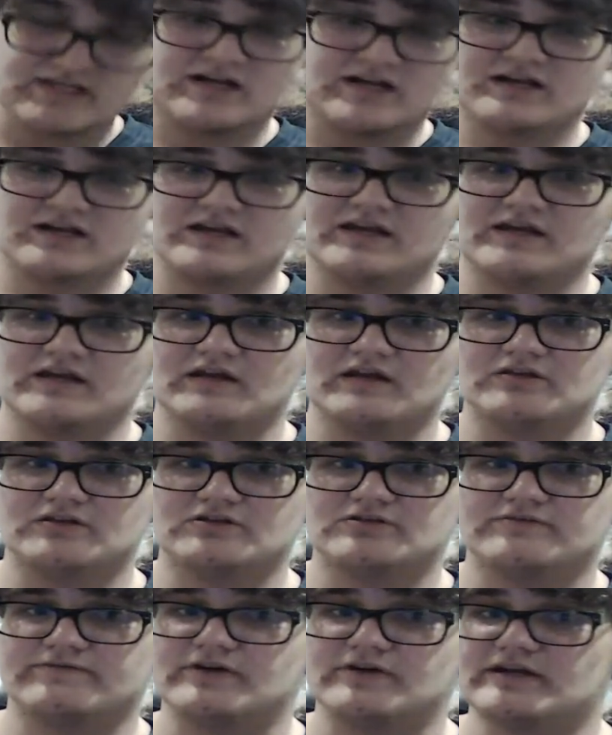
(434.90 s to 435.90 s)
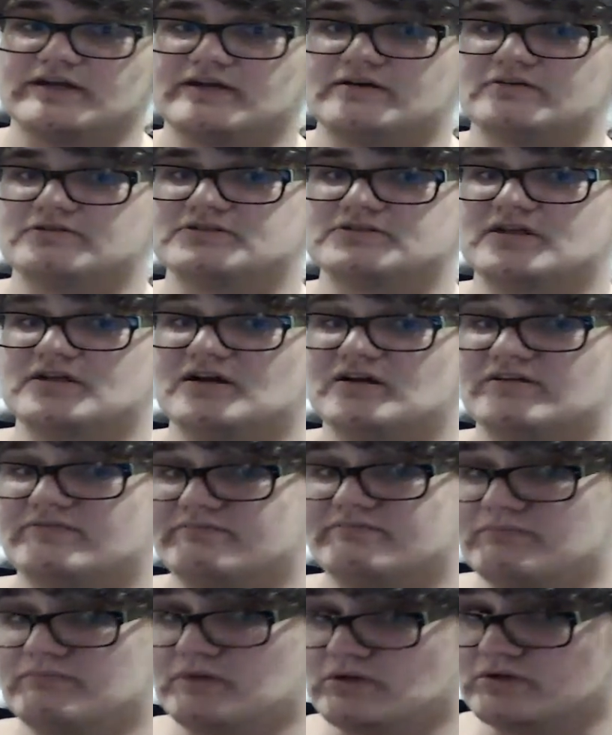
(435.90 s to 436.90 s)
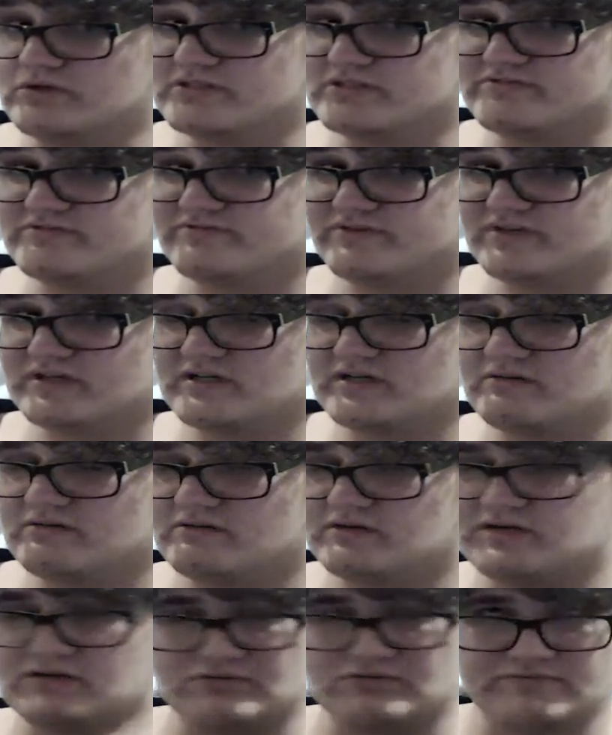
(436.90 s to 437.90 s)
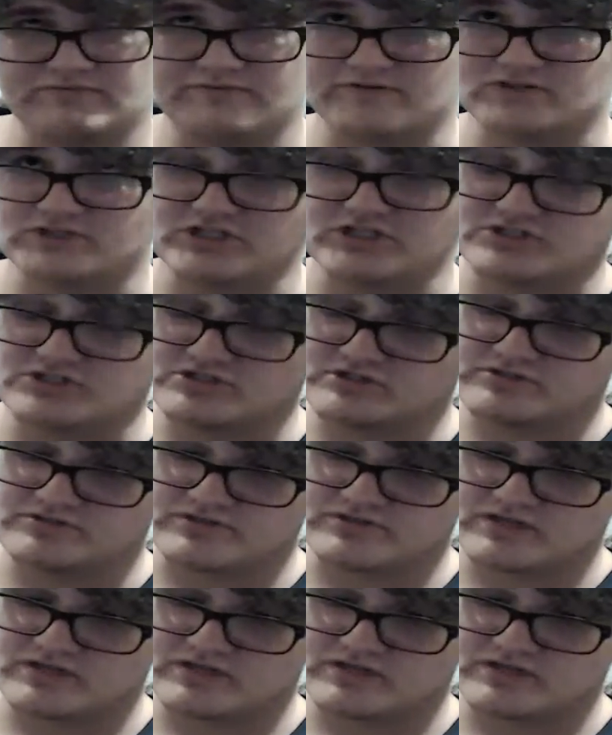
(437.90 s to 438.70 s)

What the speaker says: cage for now, stock motors for now. I don't know if I'll change those.